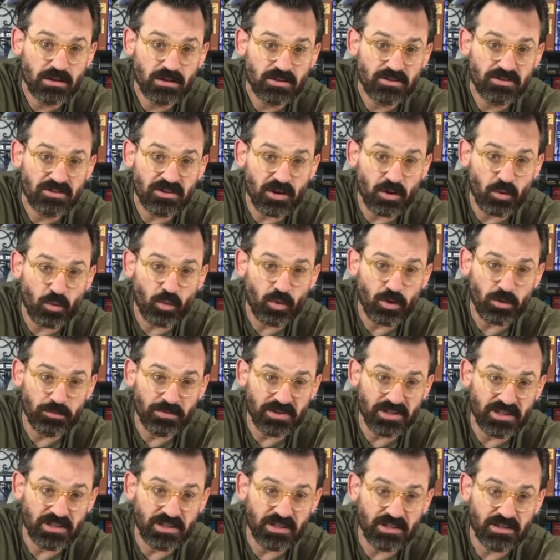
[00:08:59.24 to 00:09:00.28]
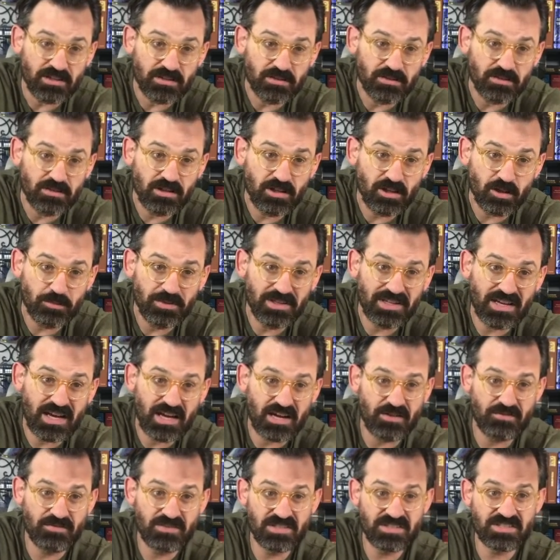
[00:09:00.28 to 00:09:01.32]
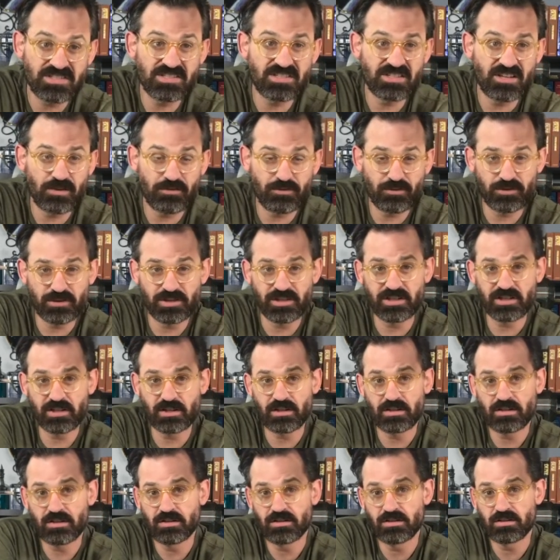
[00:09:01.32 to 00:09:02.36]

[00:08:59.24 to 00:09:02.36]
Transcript: So we'll be, he'll be kind of discovering